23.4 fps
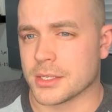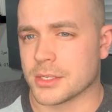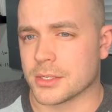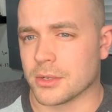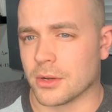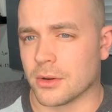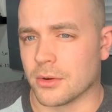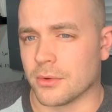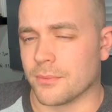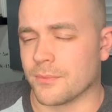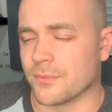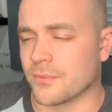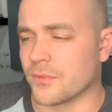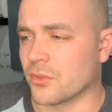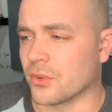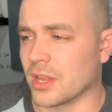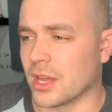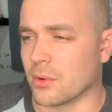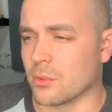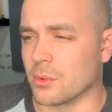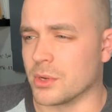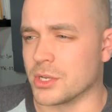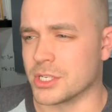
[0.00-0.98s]
So for
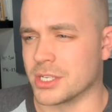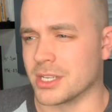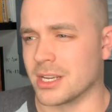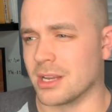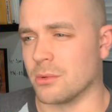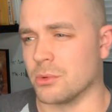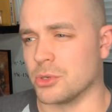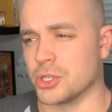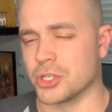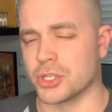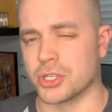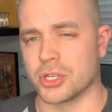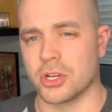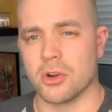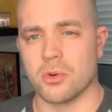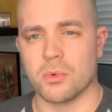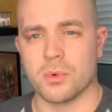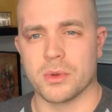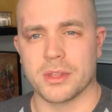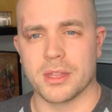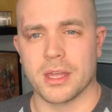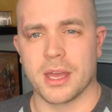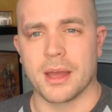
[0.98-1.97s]
that reason, I would just go
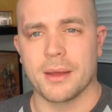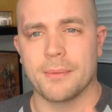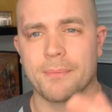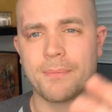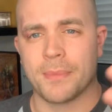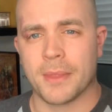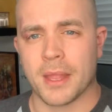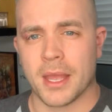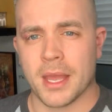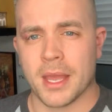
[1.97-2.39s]
with that